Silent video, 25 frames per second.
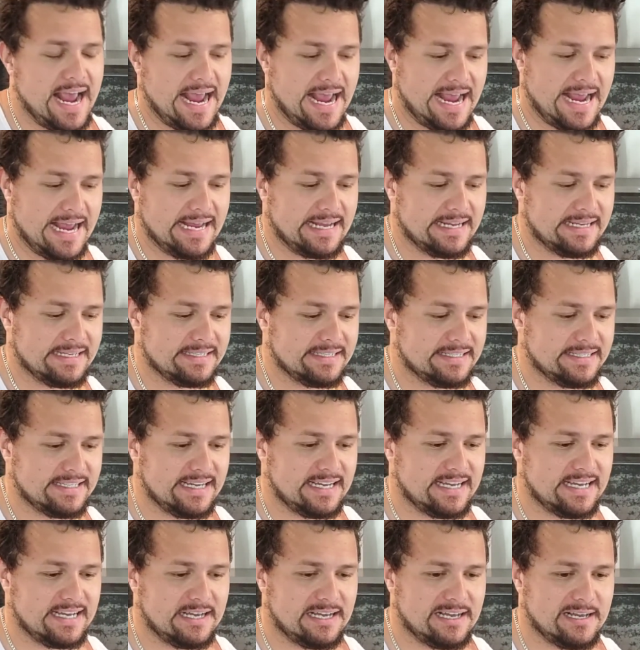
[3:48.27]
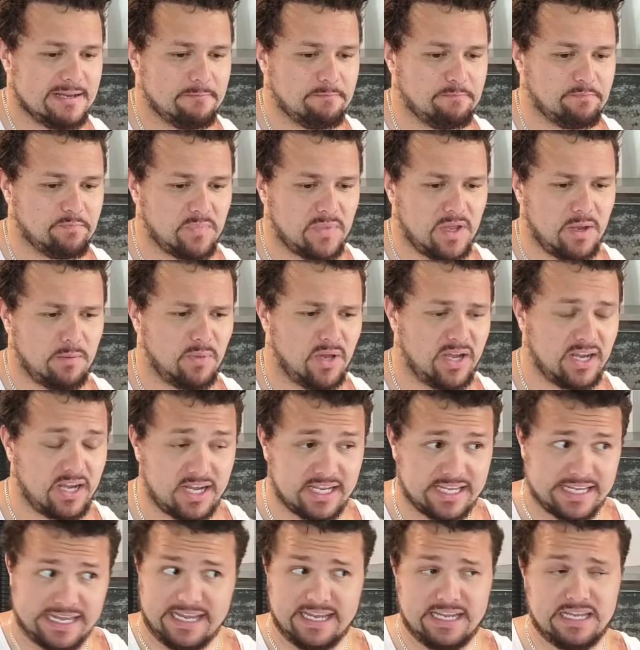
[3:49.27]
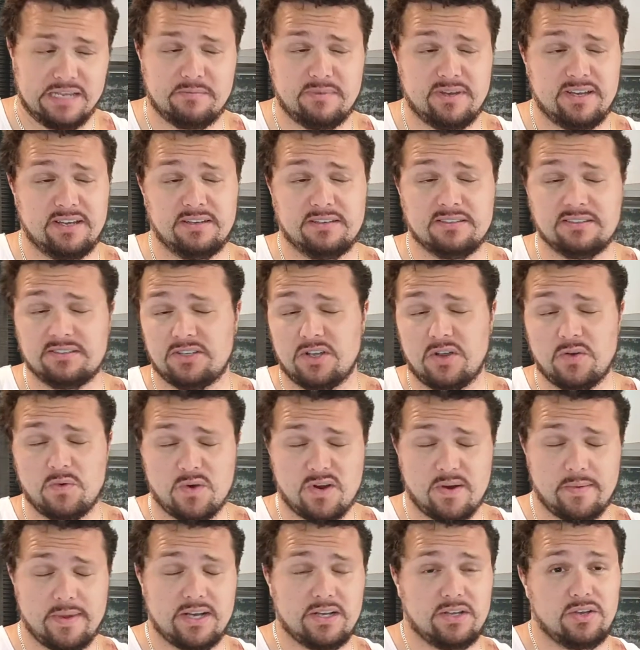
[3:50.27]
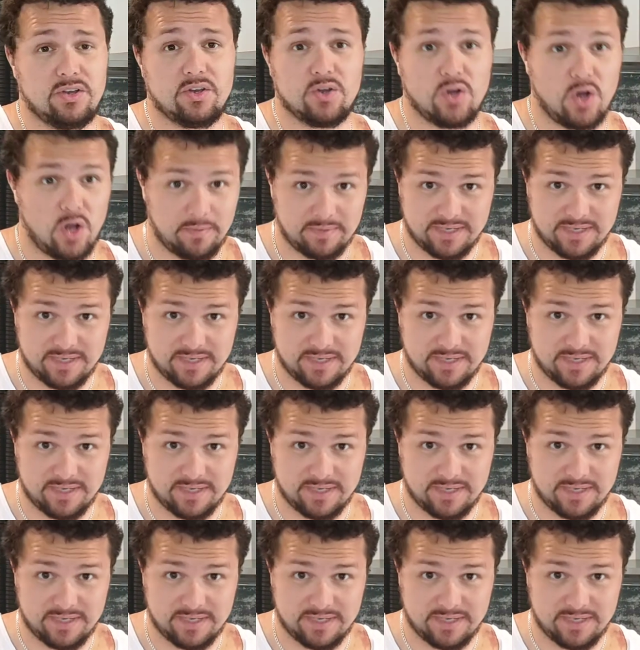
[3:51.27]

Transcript: And I'm like, okay, Emma, don't worry about Google.